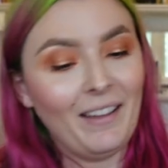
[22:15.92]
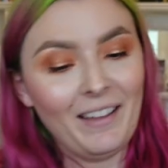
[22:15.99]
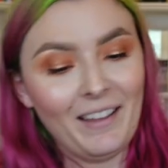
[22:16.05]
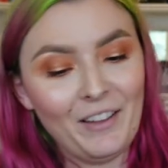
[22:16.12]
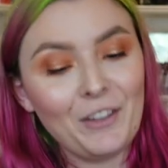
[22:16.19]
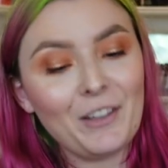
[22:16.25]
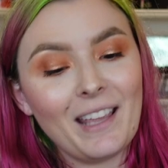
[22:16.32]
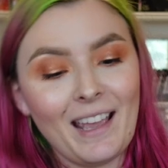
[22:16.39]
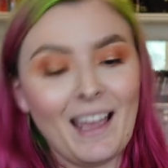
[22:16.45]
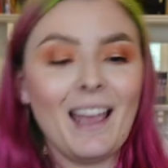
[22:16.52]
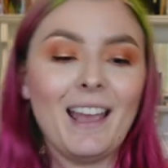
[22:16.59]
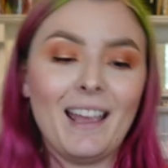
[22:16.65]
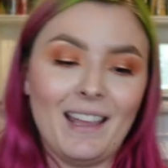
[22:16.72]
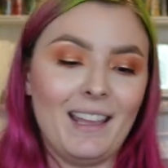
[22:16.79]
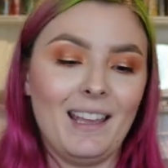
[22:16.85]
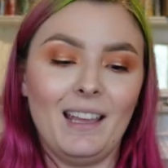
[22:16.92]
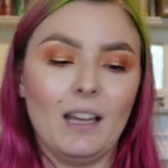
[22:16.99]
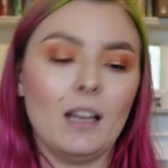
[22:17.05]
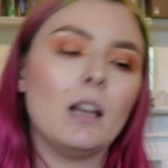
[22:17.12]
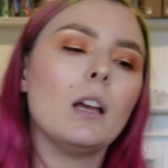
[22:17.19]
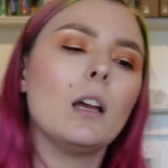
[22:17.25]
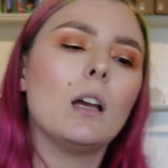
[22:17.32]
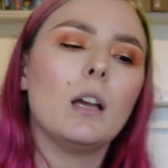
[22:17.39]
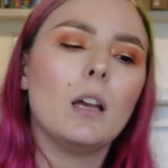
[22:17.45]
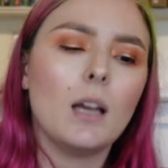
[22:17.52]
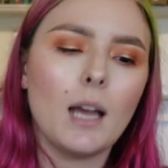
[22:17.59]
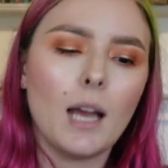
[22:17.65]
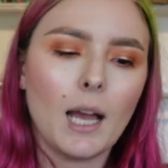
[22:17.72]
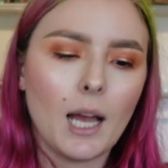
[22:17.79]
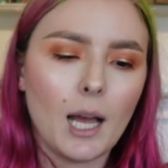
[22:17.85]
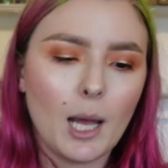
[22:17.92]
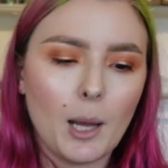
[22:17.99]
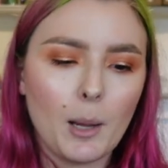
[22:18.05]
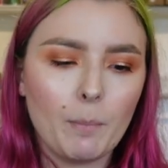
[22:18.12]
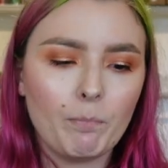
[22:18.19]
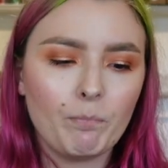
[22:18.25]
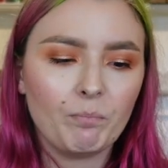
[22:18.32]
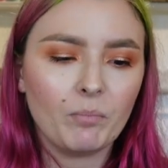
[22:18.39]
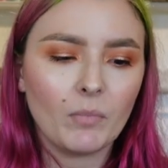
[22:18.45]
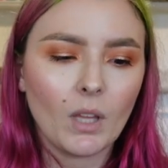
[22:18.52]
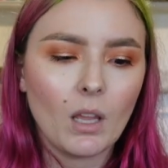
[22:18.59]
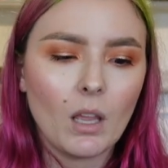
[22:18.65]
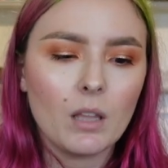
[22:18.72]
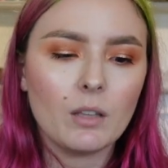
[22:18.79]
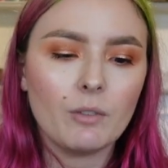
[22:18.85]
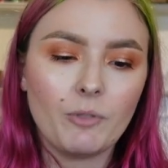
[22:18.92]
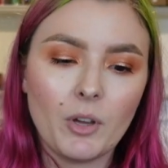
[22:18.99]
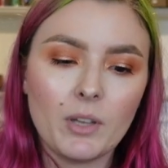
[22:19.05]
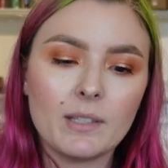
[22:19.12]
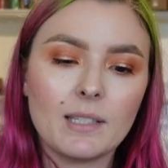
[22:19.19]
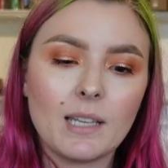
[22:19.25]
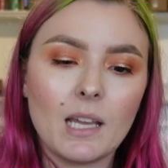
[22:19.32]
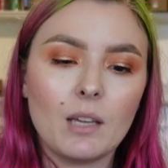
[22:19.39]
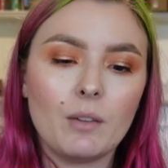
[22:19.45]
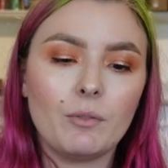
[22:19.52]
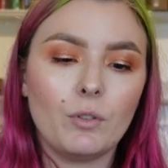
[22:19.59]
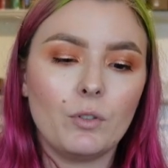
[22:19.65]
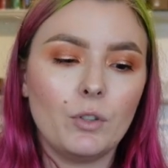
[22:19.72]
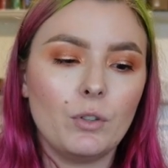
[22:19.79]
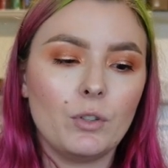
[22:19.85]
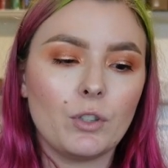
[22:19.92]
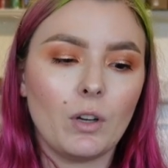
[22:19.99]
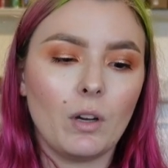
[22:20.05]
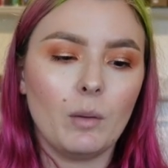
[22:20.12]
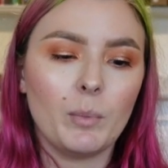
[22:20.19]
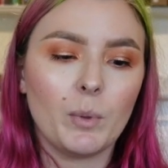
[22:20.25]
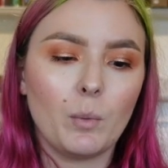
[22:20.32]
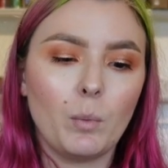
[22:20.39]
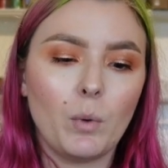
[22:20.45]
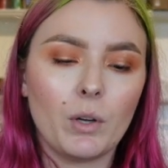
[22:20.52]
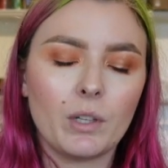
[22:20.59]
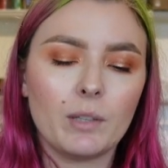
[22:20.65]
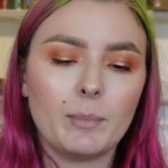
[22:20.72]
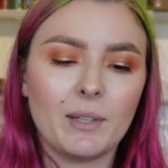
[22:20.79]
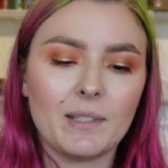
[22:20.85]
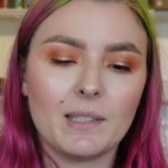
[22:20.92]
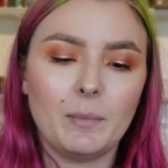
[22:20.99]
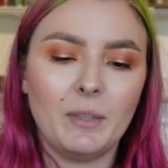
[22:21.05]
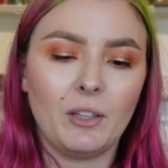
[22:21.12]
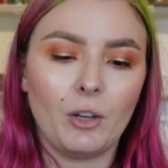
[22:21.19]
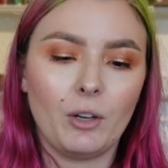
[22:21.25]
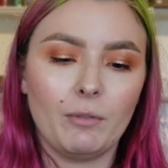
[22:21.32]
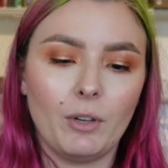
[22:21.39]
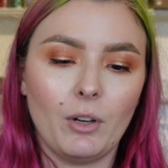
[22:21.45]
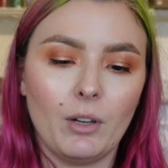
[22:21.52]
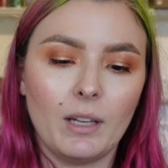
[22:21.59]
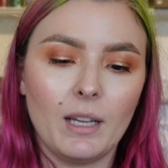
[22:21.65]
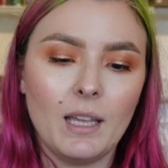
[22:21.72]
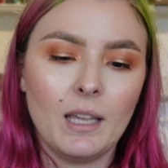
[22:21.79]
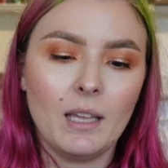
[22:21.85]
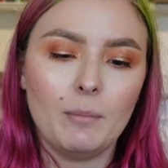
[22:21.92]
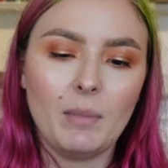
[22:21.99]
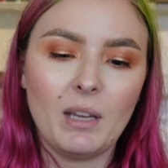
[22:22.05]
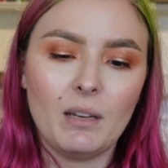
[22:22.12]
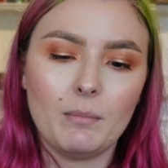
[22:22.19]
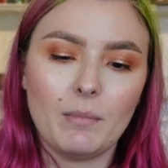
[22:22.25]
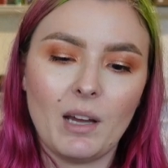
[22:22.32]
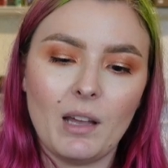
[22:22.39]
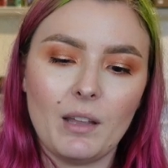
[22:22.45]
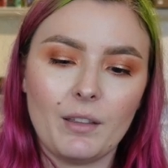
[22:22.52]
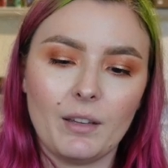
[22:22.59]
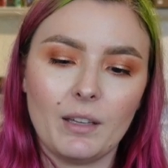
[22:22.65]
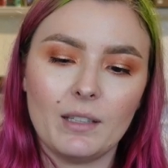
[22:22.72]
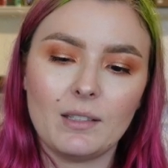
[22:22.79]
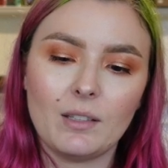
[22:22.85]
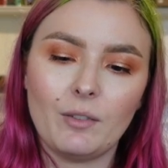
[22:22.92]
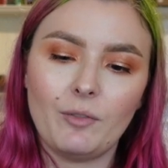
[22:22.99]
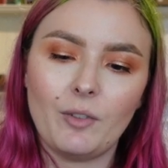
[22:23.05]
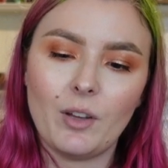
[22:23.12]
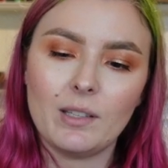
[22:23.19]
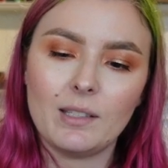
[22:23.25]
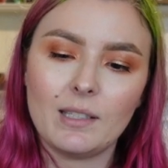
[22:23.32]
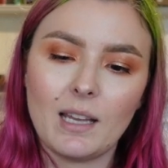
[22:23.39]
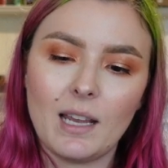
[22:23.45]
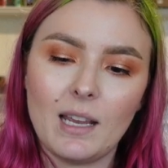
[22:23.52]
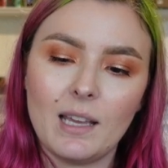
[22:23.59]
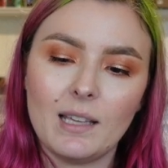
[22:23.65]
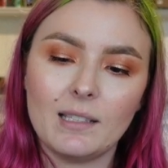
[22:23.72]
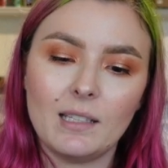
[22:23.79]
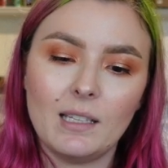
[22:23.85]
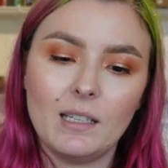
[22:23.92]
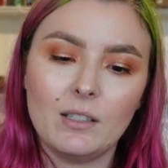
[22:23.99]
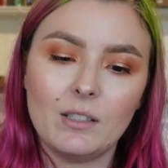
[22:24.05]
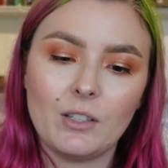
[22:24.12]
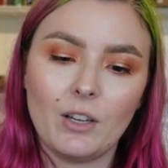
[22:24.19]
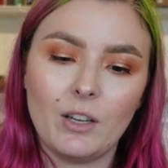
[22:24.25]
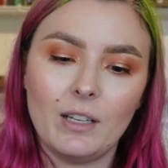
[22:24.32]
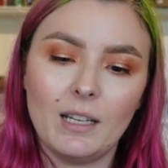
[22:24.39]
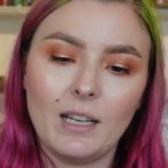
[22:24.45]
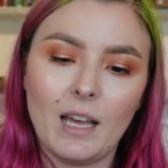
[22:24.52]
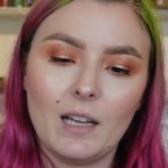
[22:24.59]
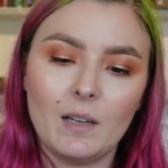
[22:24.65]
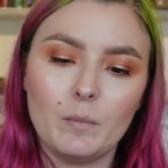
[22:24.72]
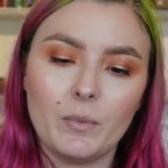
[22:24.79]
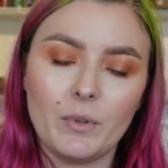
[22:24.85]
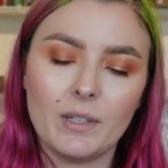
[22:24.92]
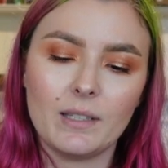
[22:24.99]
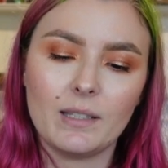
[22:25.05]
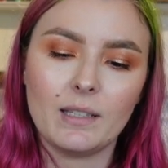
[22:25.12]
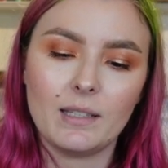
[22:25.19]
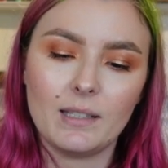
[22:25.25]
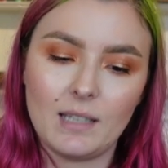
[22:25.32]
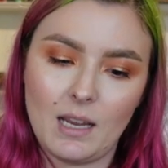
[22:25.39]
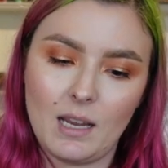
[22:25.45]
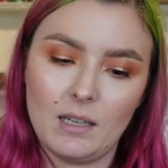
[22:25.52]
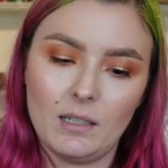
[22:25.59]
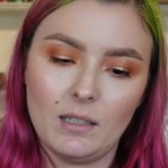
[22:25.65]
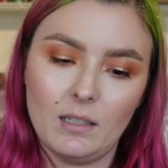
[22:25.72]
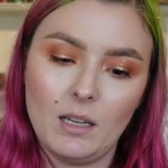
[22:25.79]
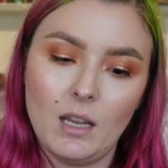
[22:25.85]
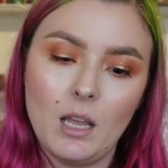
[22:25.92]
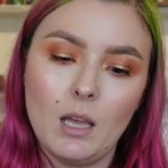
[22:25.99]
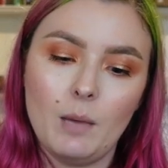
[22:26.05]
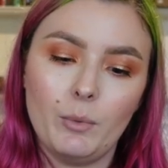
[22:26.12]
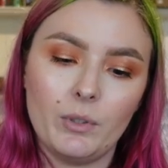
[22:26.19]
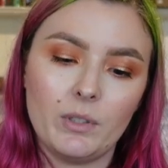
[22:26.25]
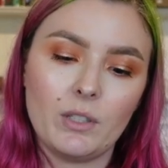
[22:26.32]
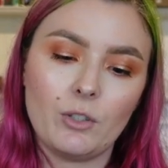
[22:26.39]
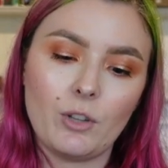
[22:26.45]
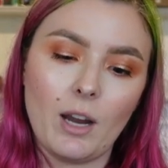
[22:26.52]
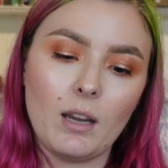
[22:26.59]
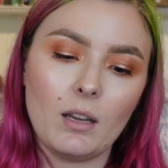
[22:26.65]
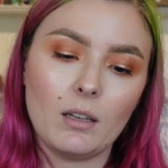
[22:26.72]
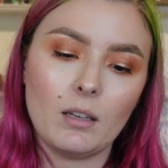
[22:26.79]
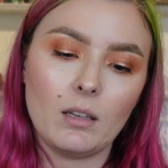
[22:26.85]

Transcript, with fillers: okay. Um, the first day of your new job, what could possibly go wrong? Meet Martha. It's her first day as an intern at Edinburgh's The Standard. Put straight